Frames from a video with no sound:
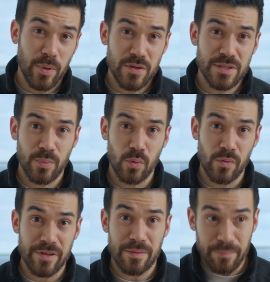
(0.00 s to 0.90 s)
possible
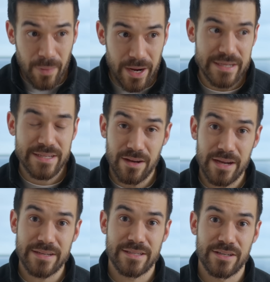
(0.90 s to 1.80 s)
that my
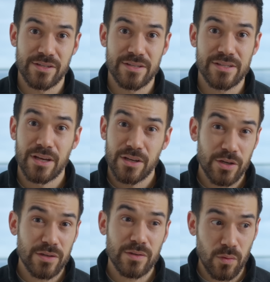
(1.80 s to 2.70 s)
design decisions
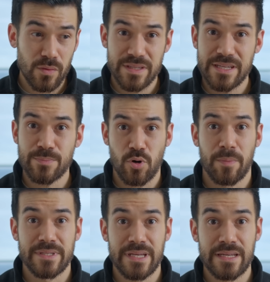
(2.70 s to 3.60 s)
could cause this
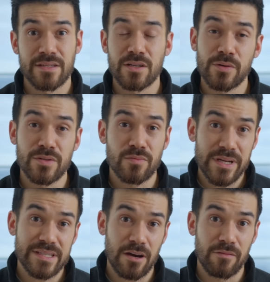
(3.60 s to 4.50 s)
property to lose
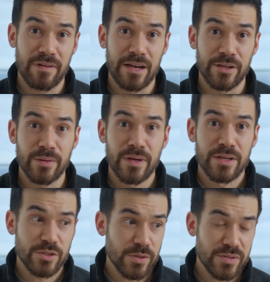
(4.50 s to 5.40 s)
resale value
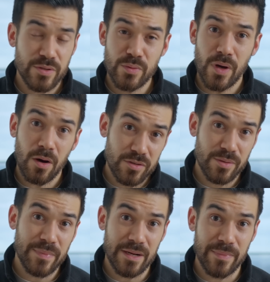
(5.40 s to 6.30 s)
due to
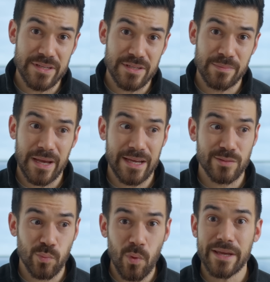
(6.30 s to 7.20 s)
ultra-minimalism
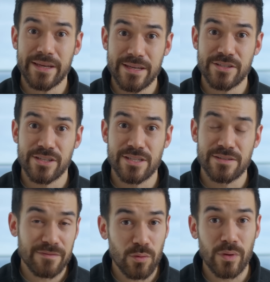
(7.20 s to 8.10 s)
and white kitchens
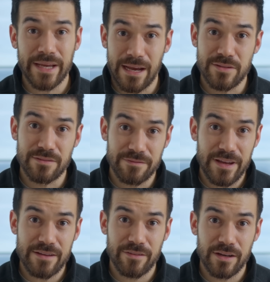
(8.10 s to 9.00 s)
falling out of
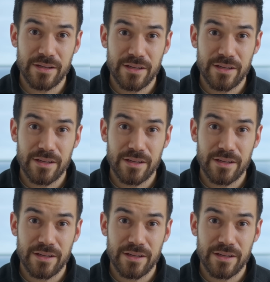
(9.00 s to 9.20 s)
favour.